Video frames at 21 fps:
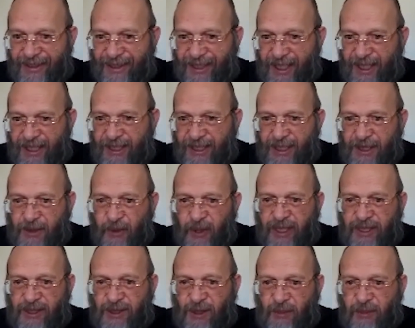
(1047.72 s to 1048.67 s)
The easiest
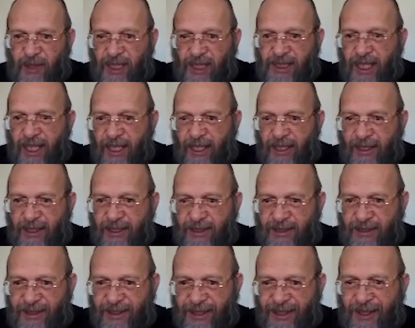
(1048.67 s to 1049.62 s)
way is to measure
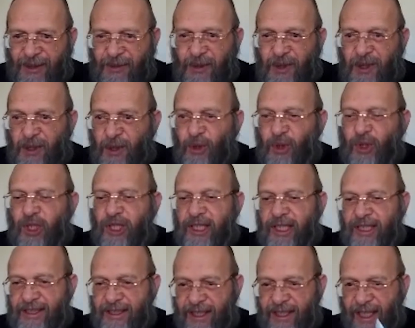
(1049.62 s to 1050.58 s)
angles. You look on
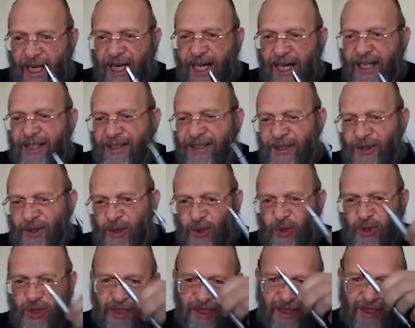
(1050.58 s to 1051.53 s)
a star, you
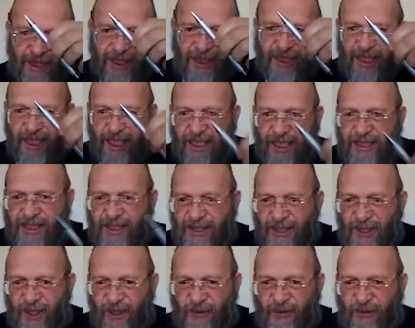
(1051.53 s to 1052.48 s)
look the
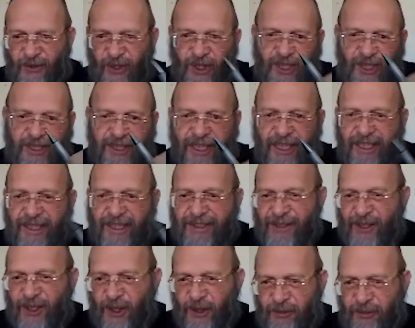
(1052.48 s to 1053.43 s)
direction of your
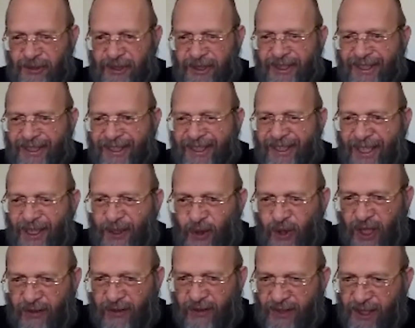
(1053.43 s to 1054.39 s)
telescope, and
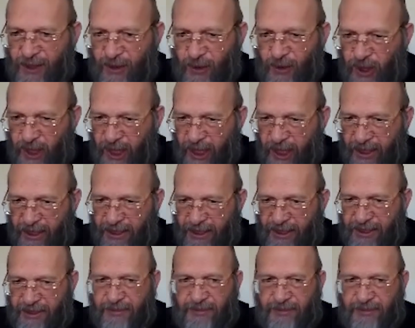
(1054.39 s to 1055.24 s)
you have the two angles.